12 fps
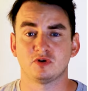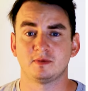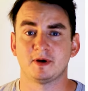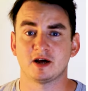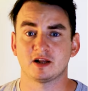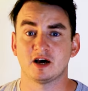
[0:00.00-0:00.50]
for
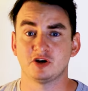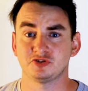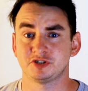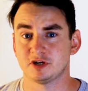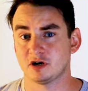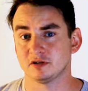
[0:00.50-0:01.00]
about
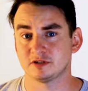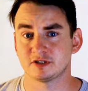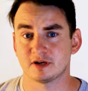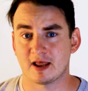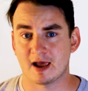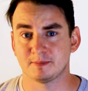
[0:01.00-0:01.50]

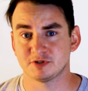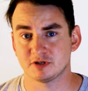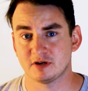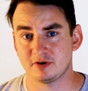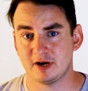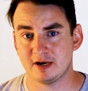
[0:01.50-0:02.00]
$100 on
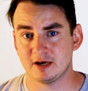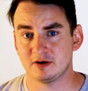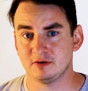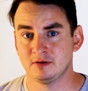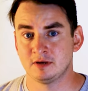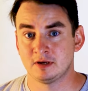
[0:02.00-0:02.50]
Amazon right
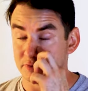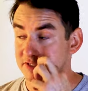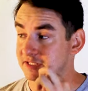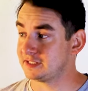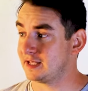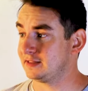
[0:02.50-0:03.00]
now. I
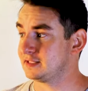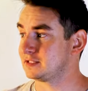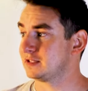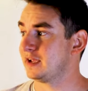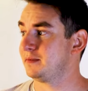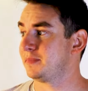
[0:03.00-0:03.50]
was sent
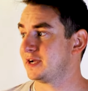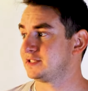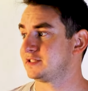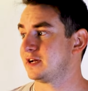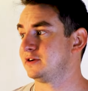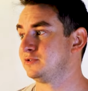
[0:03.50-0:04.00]
this light by
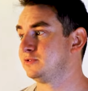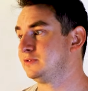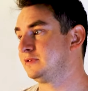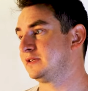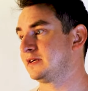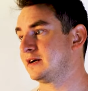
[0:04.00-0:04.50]

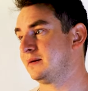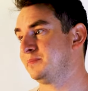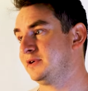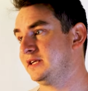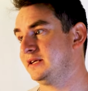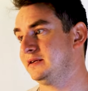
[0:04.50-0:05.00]
Zhiyun, the
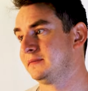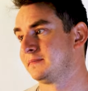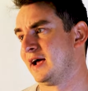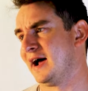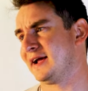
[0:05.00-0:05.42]
company.